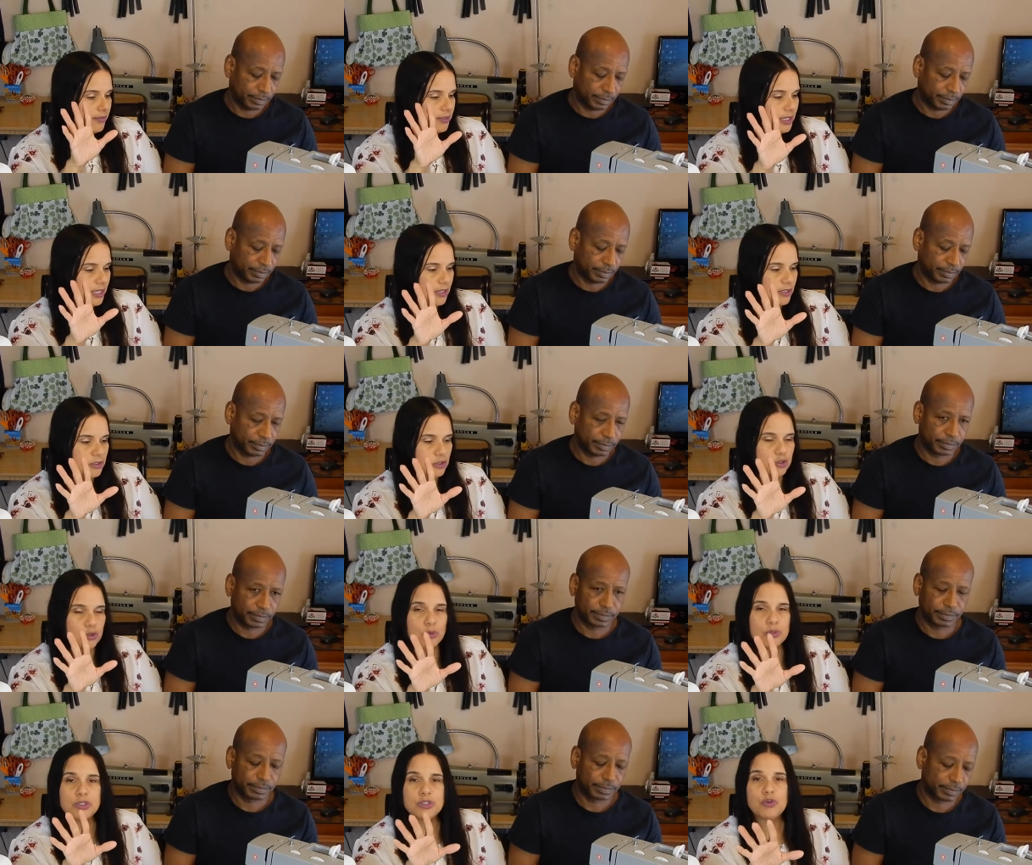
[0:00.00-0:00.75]
Speaker 1: have to hear
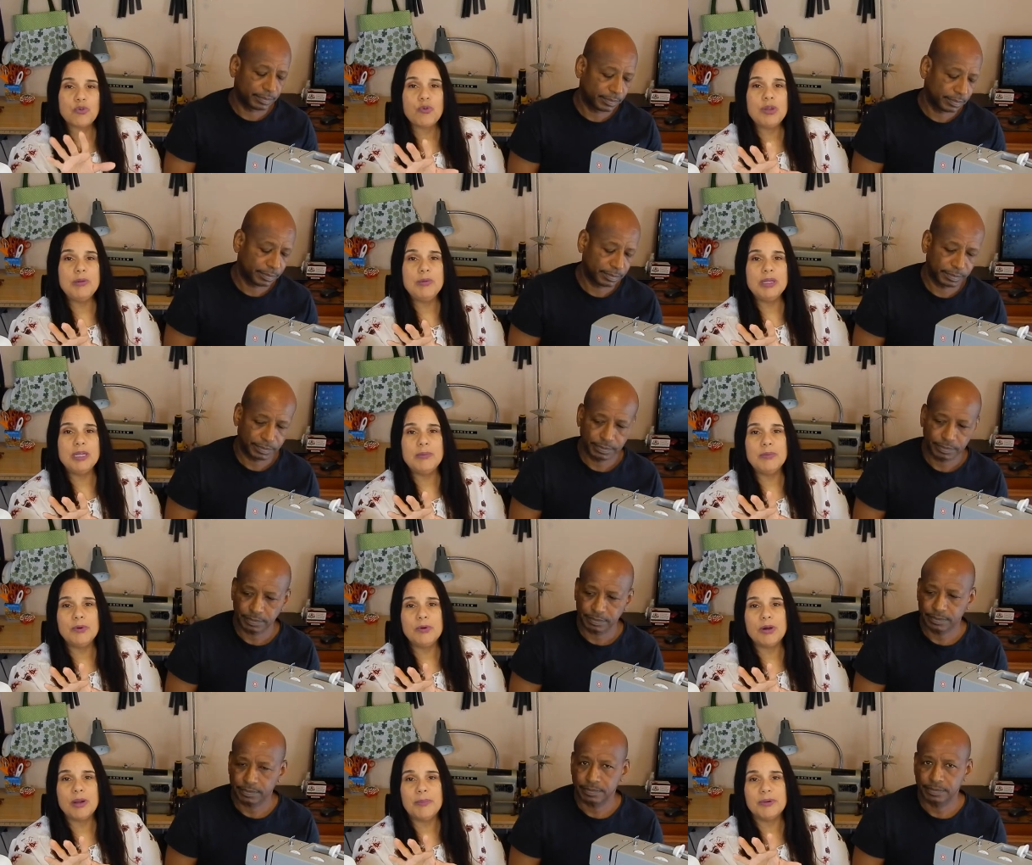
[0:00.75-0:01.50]
Joe scream
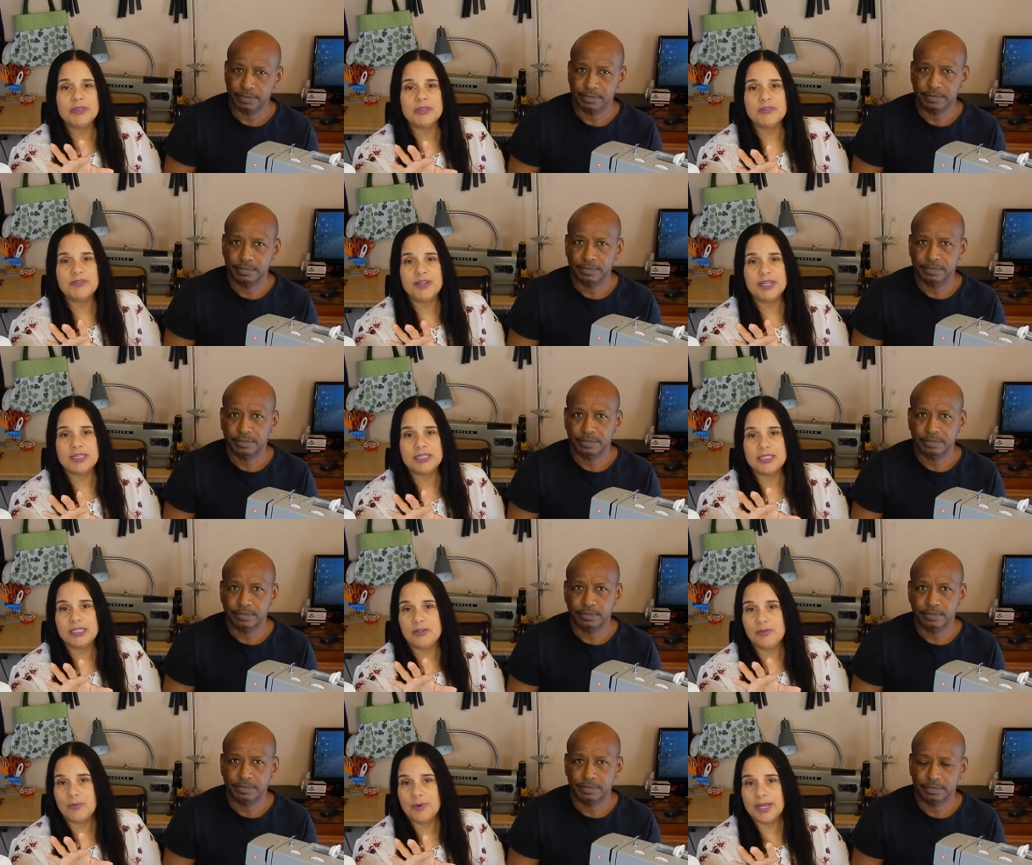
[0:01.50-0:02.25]
anymore about the fact
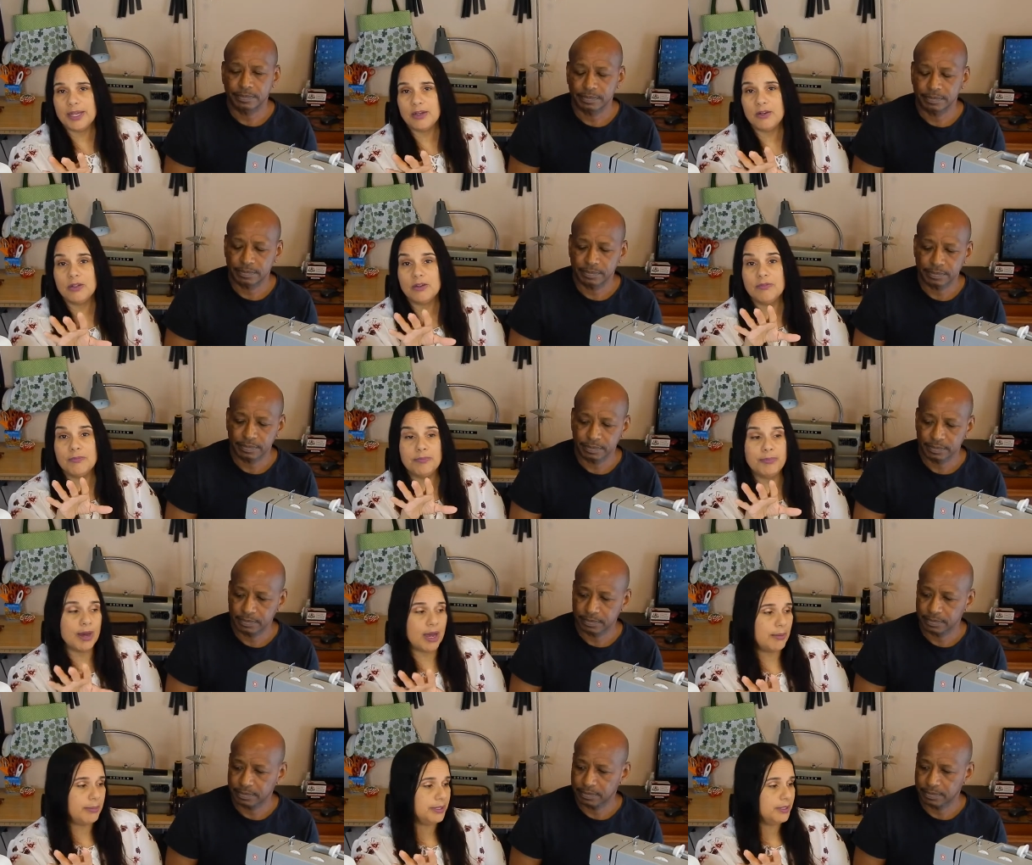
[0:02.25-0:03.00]
that he ran out of
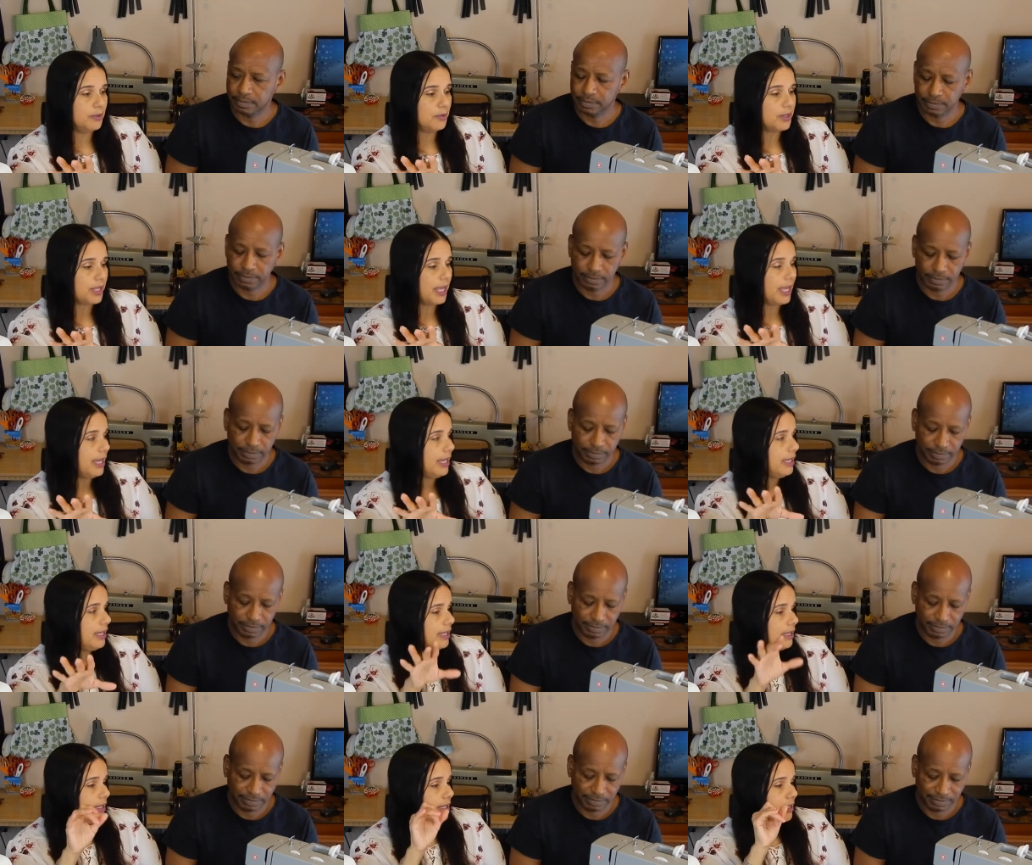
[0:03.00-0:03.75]
bobbin,
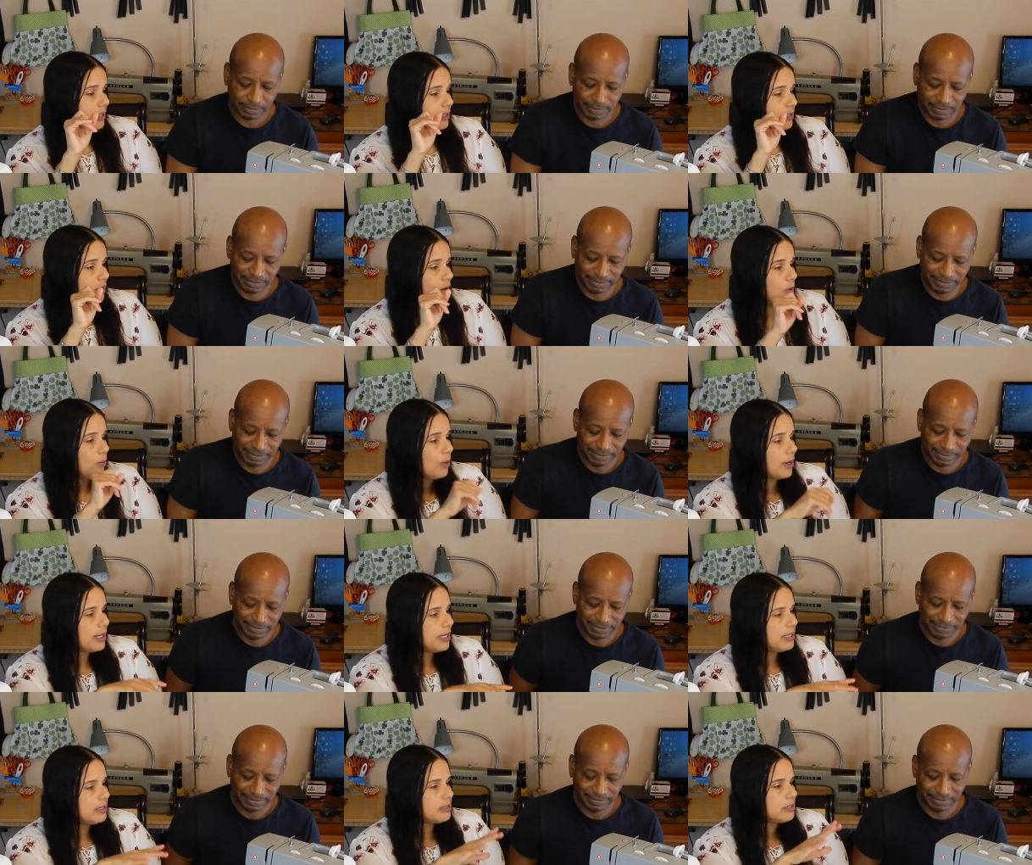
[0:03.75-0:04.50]
okay? Now
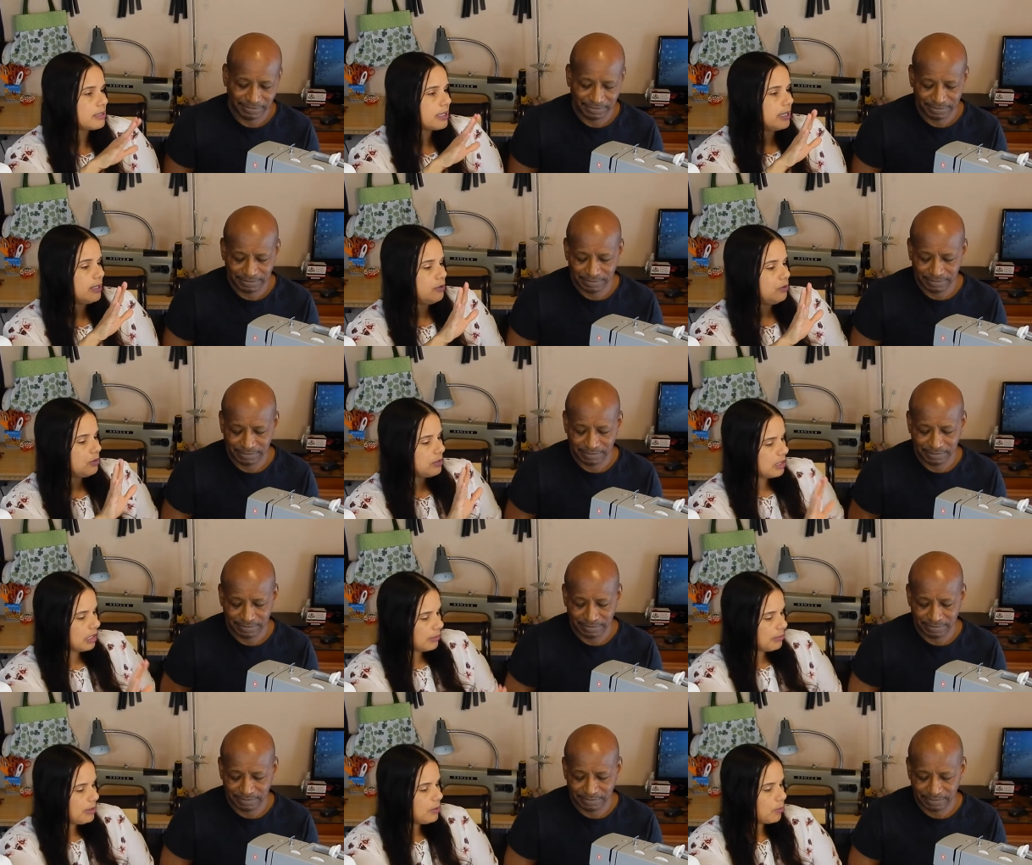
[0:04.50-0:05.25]
what else, can you
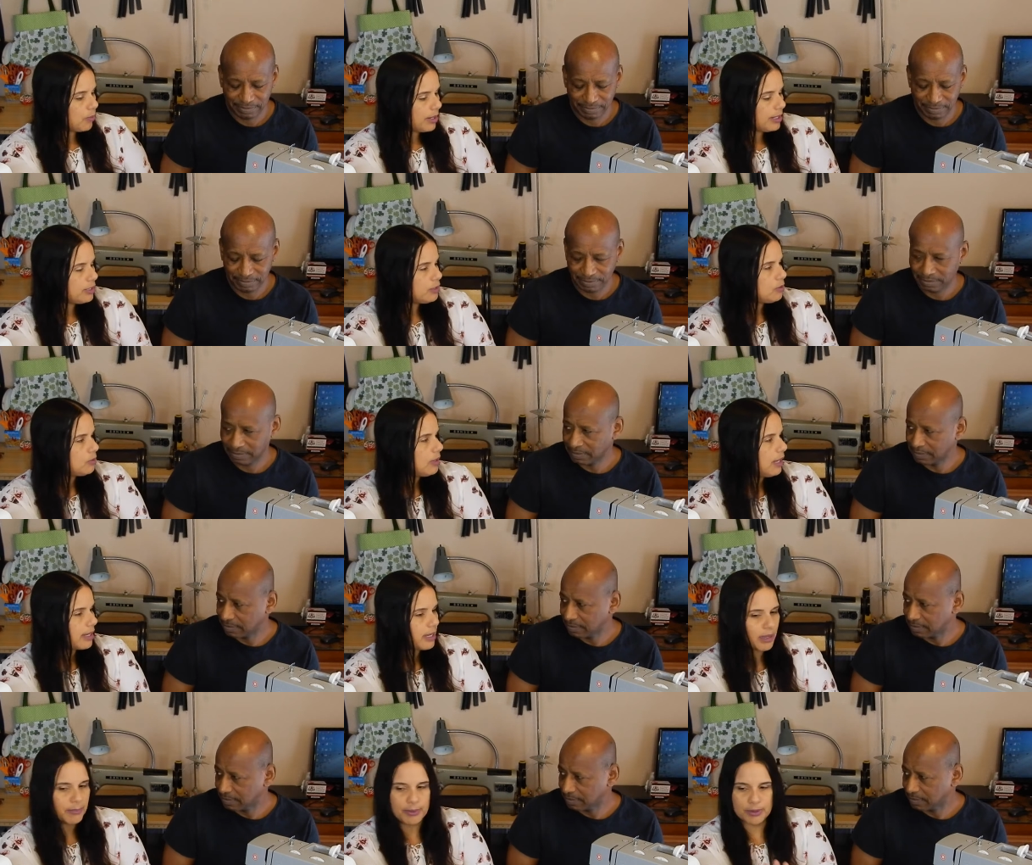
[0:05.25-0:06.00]
tell me what you
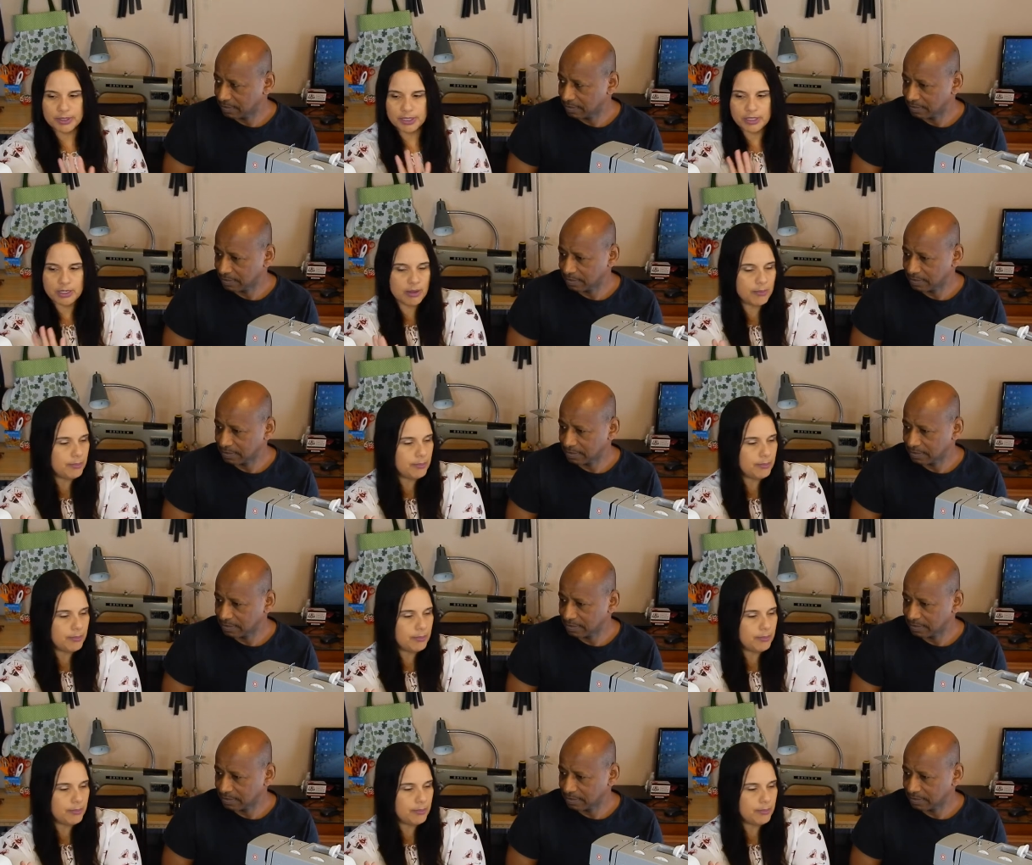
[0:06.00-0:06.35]
like about it